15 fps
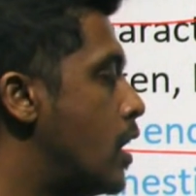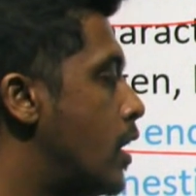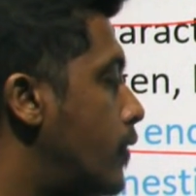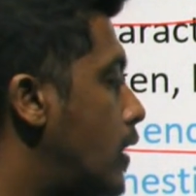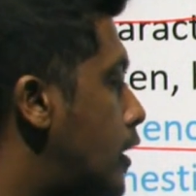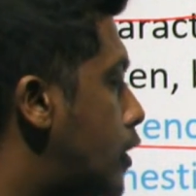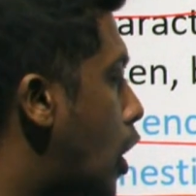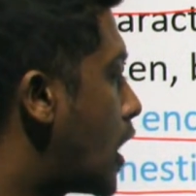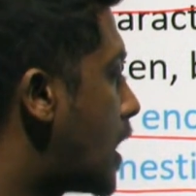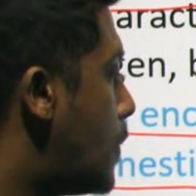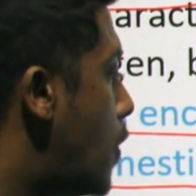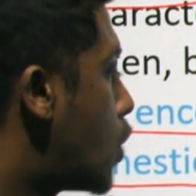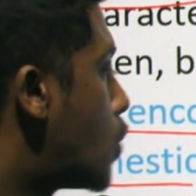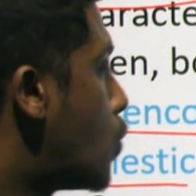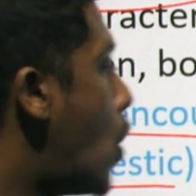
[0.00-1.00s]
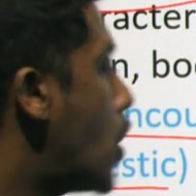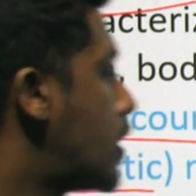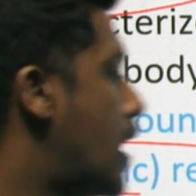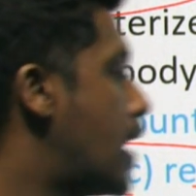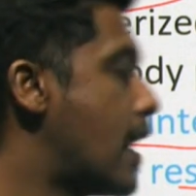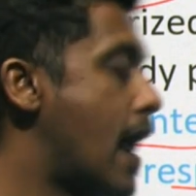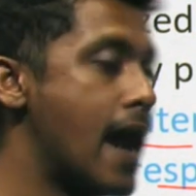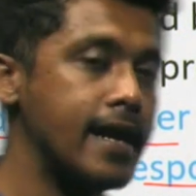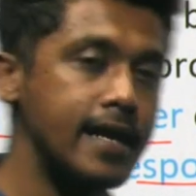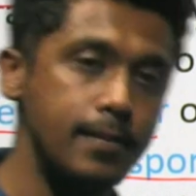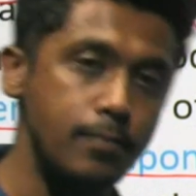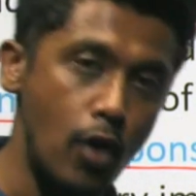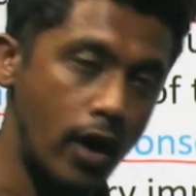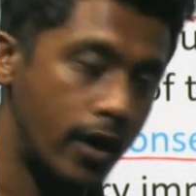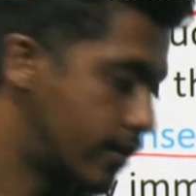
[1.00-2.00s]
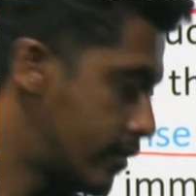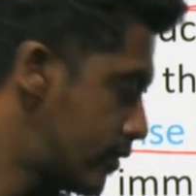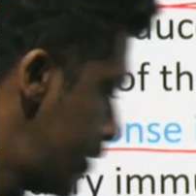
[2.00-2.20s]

We'll talk about what are antibodies.